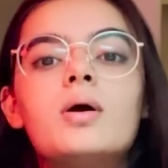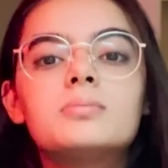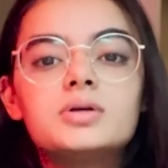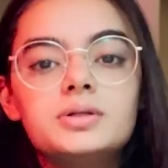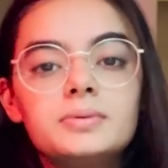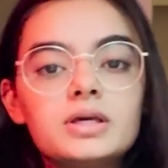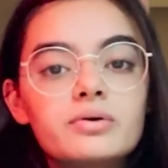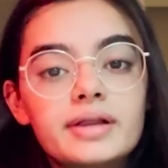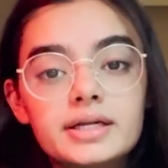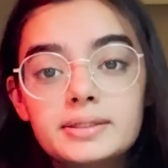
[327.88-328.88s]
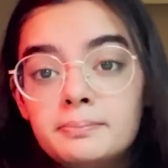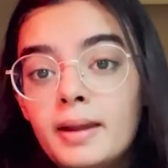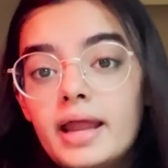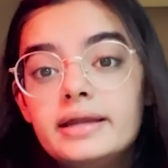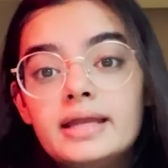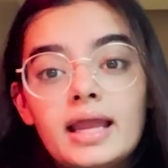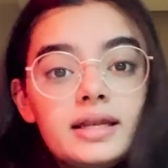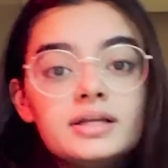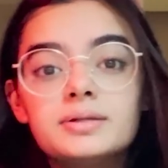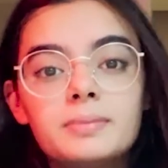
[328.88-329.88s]
i'm gonna be going to bed
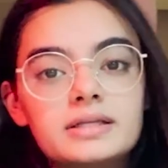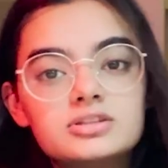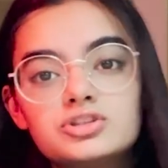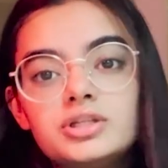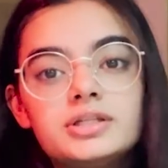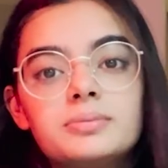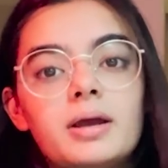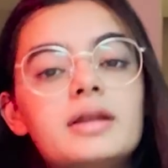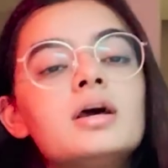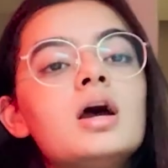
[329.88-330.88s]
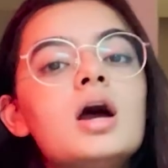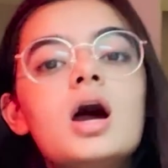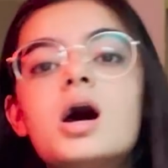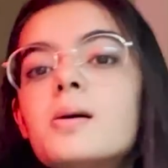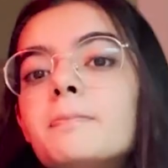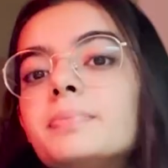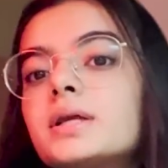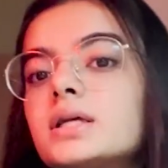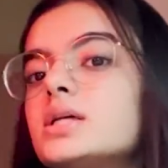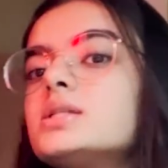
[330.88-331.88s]
heading to bed straight to bed
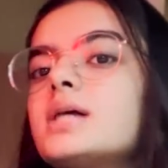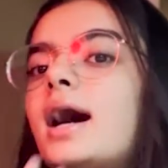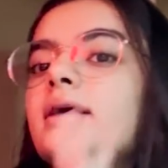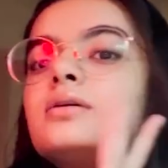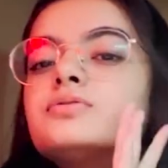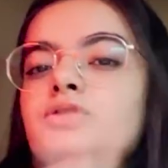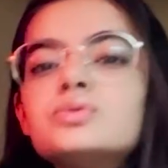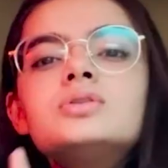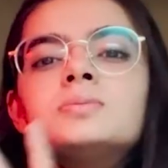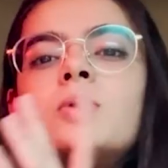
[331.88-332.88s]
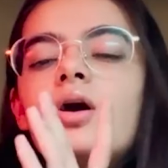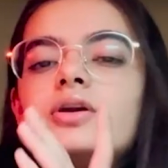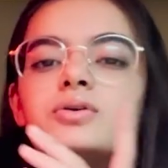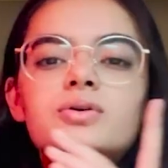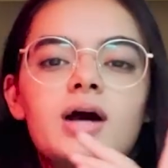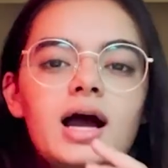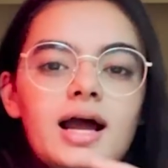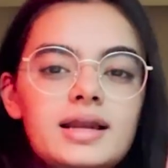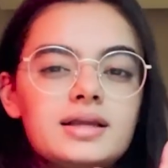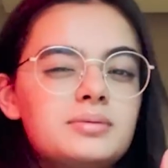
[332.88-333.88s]
because i have school tomorrow
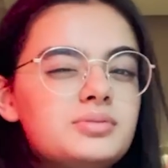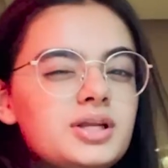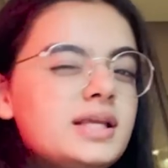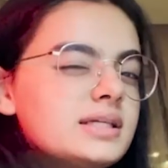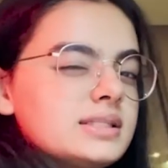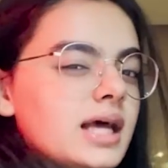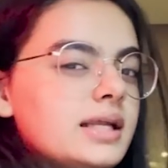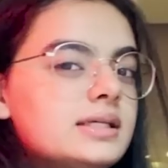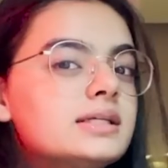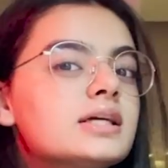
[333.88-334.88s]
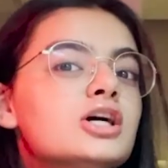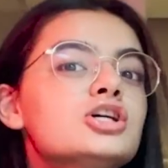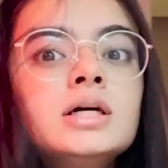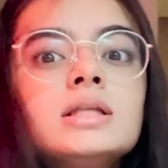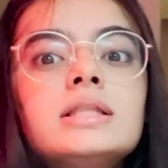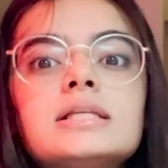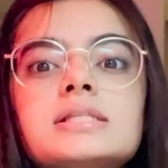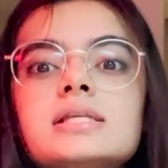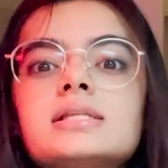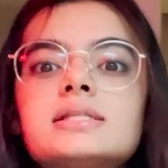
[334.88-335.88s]
and i'm really excited
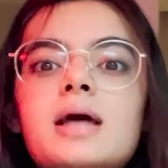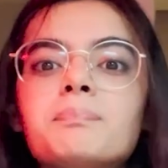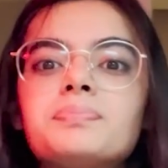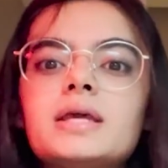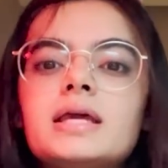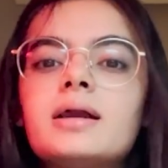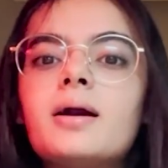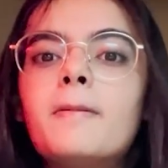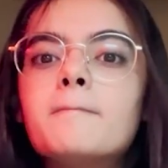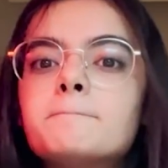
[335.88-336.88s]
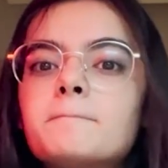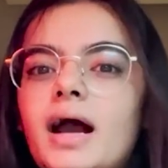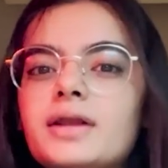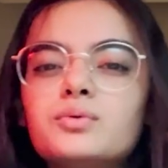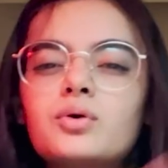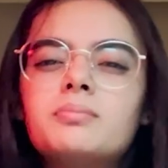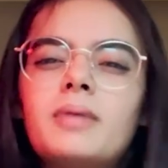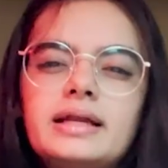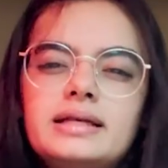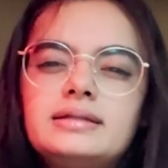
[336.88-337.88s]
this is something i do on
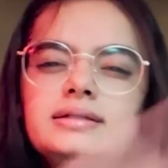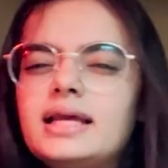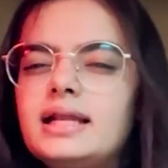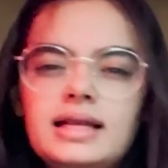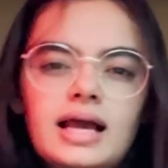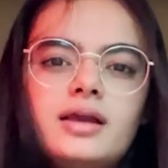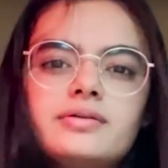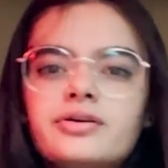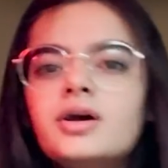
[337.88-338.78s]
my daily life